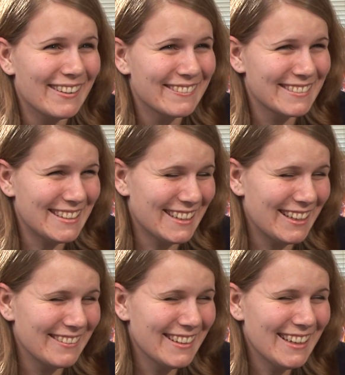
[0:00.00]
on, you
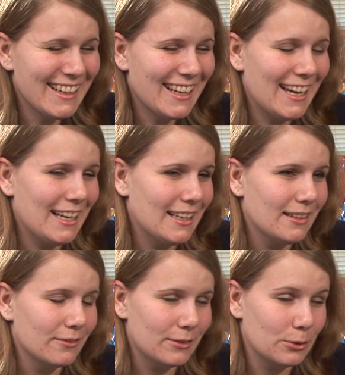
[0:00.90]
know,
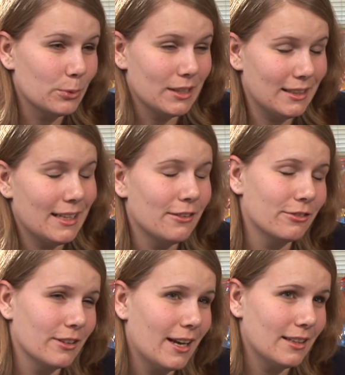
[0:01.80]
and we would have went in debt
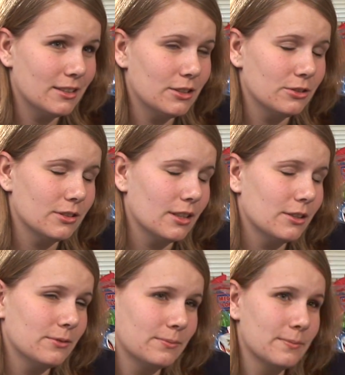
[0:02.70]
for that too. So